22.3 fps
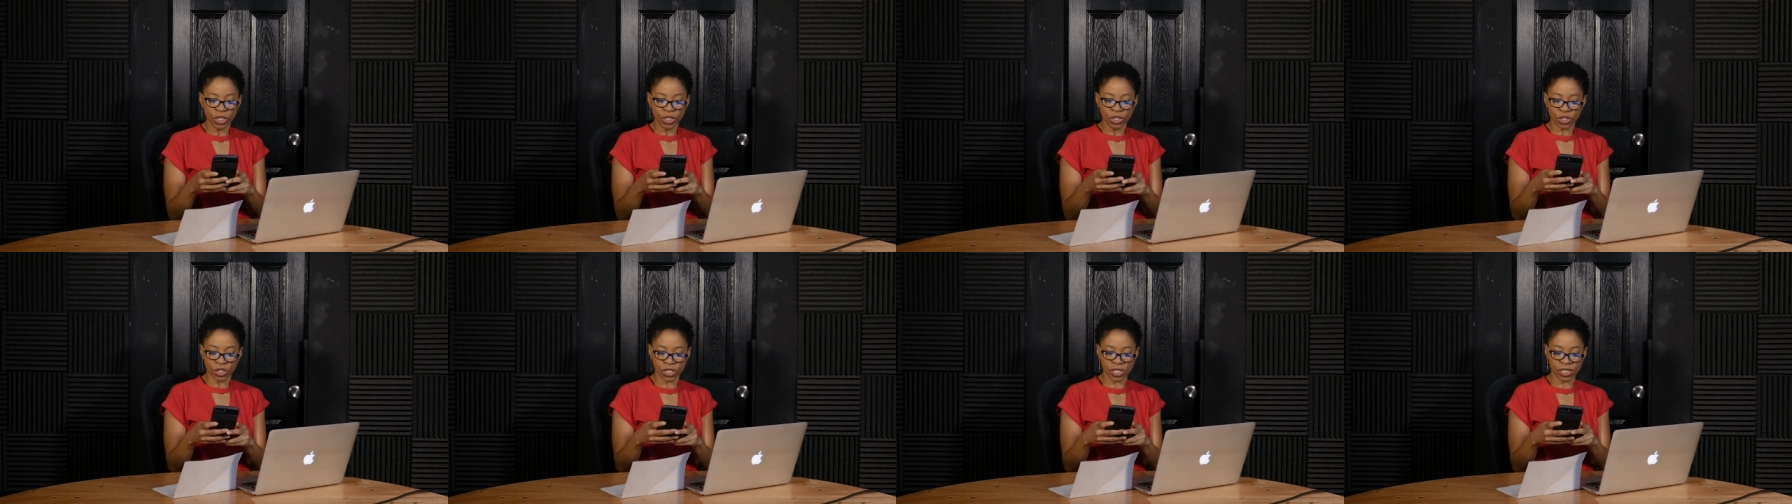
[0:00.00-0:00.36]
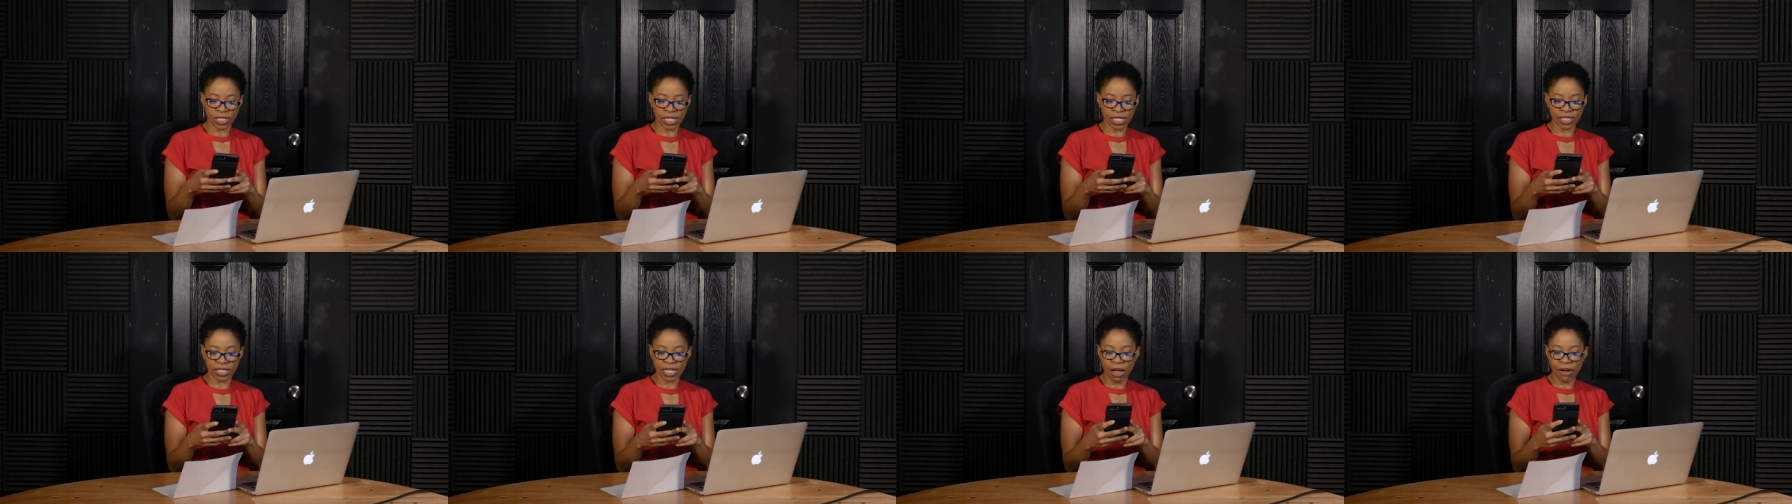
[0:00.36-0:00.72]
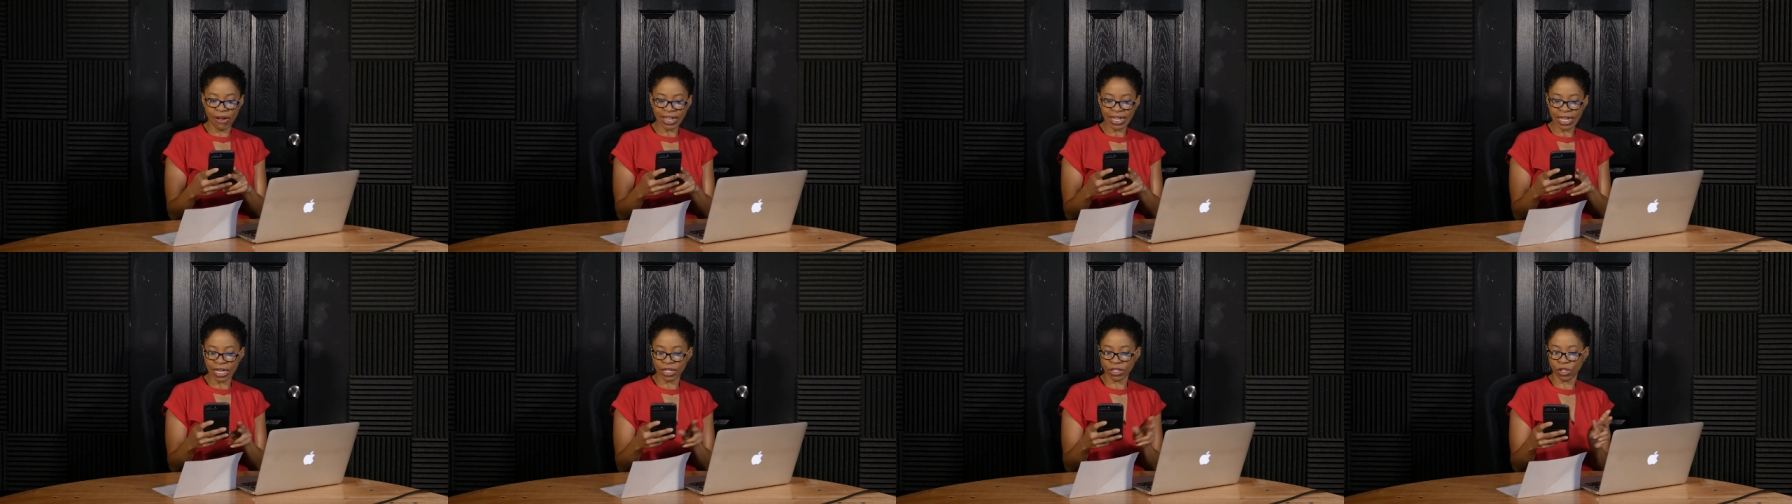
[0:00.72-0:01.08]
She says, now
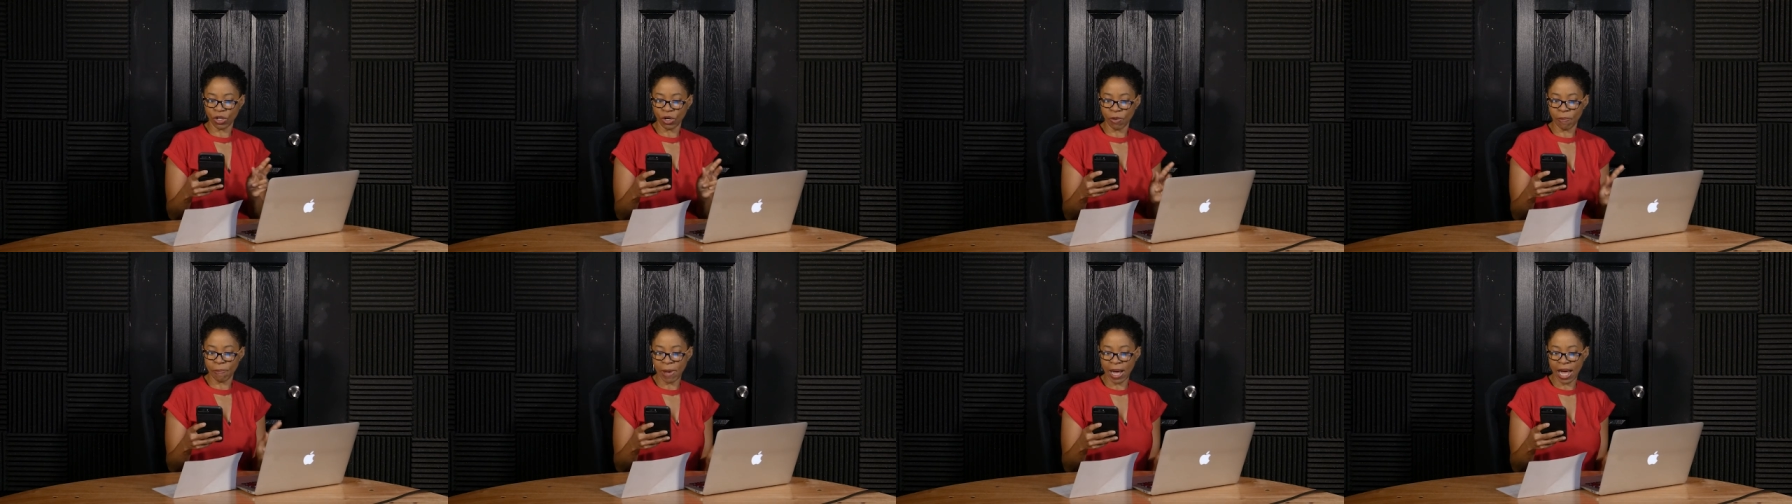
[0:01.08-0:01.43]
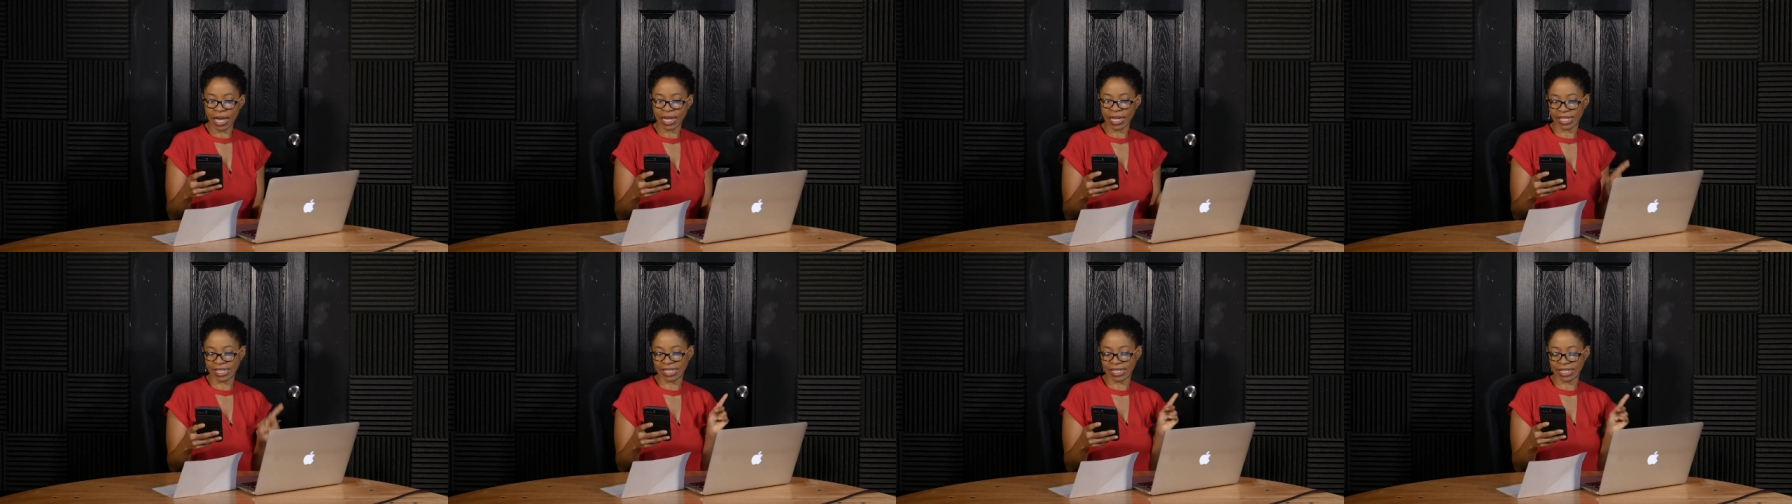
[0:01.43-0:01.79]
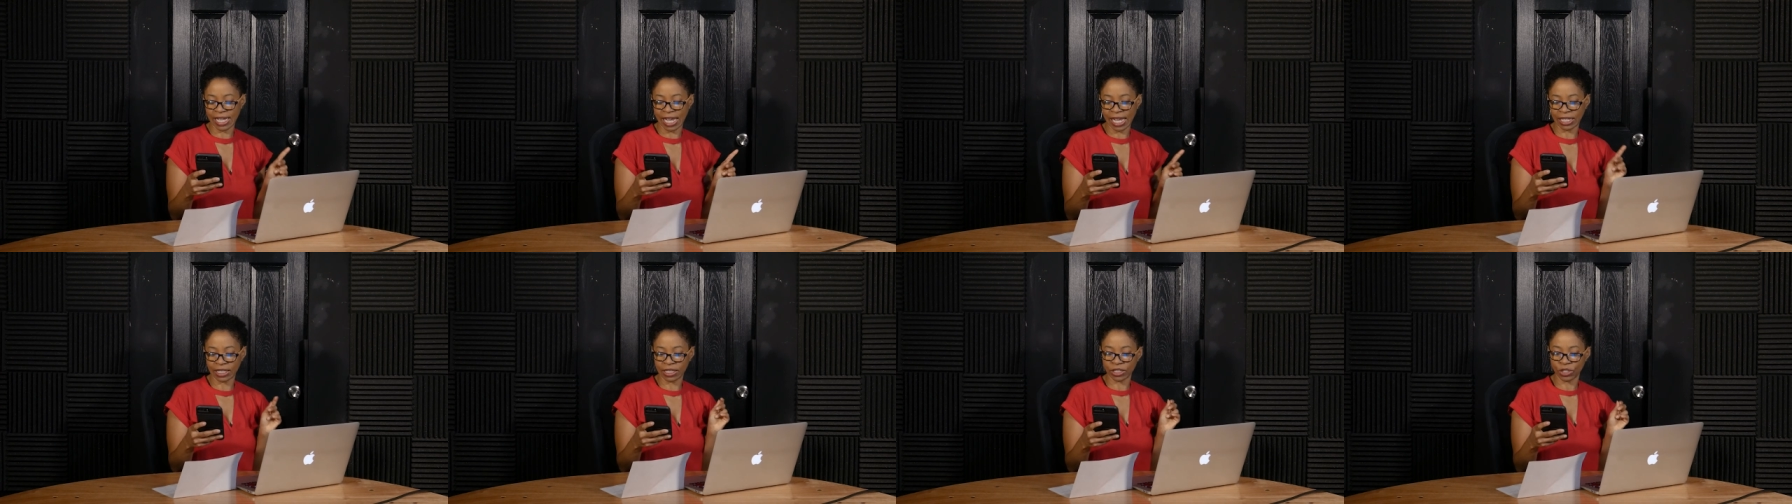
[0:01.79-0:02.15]
I got to go buy a
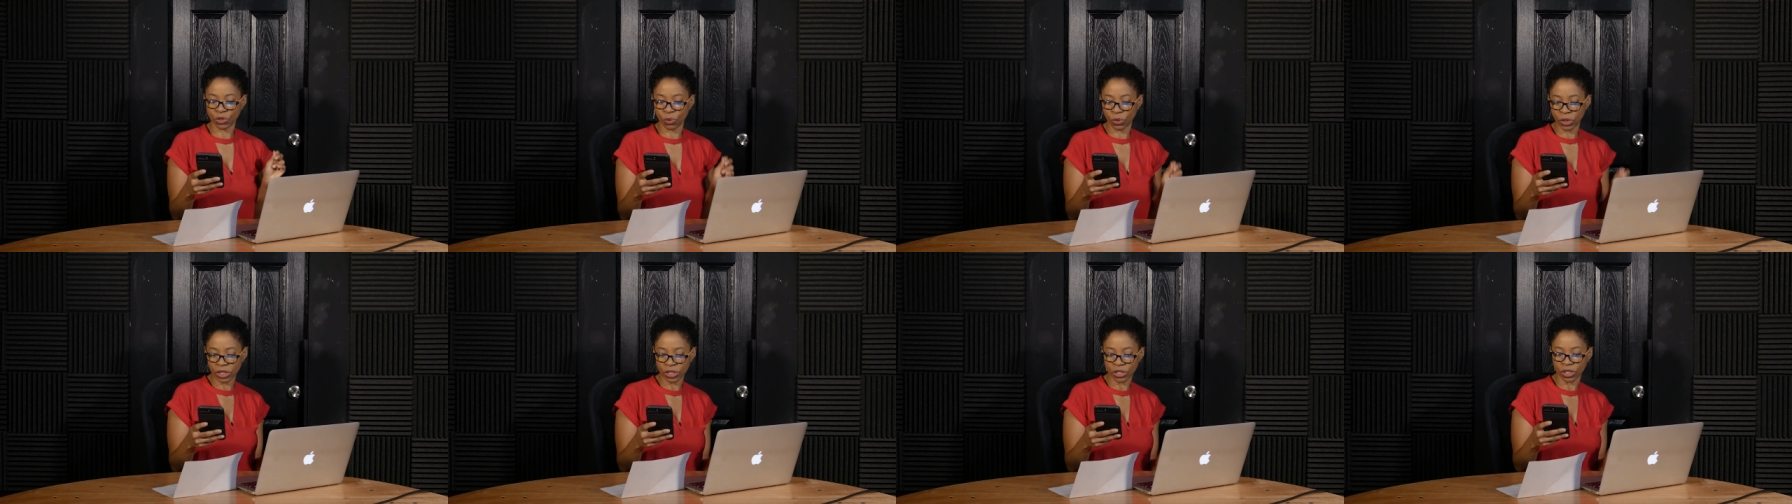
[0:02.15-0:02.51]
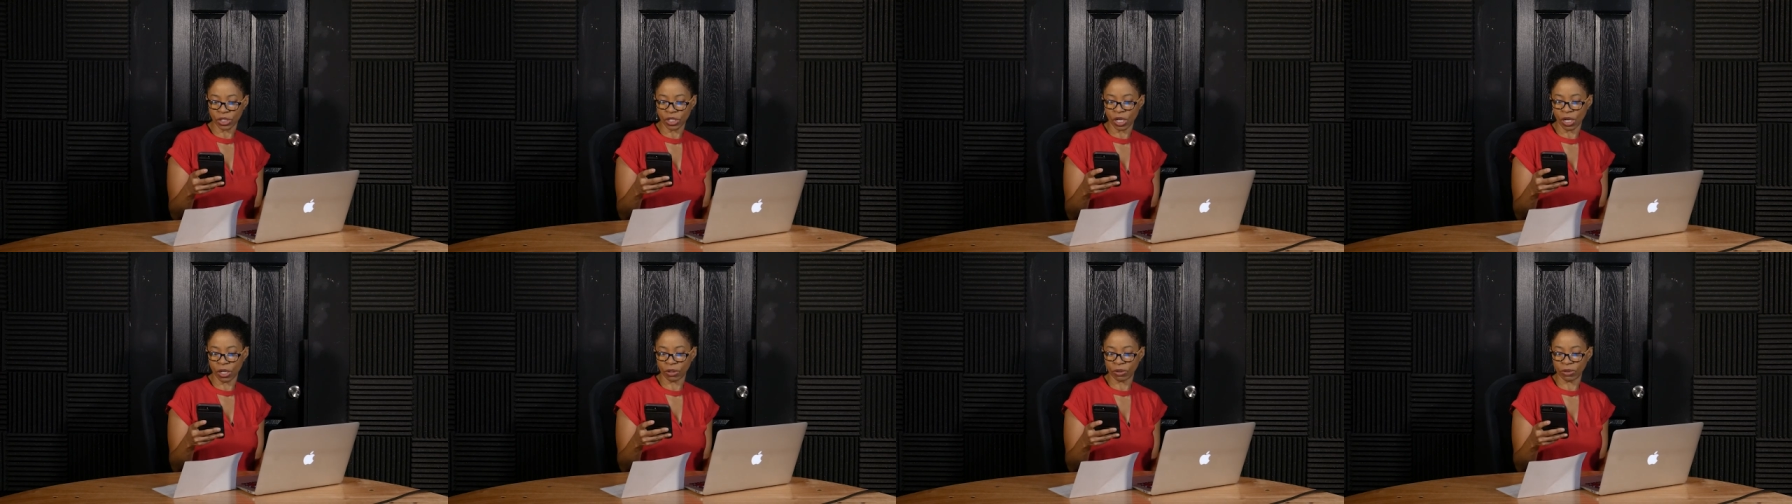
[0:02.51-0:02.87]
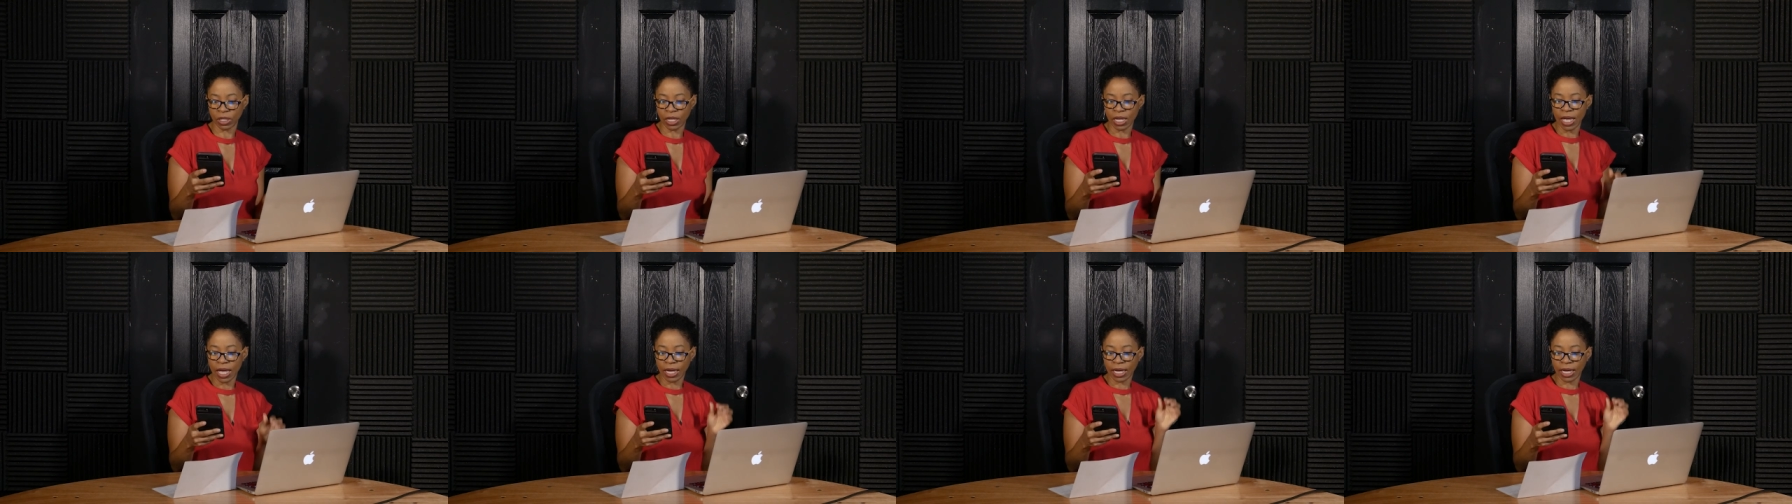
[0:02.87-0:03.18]
stylish winter coat.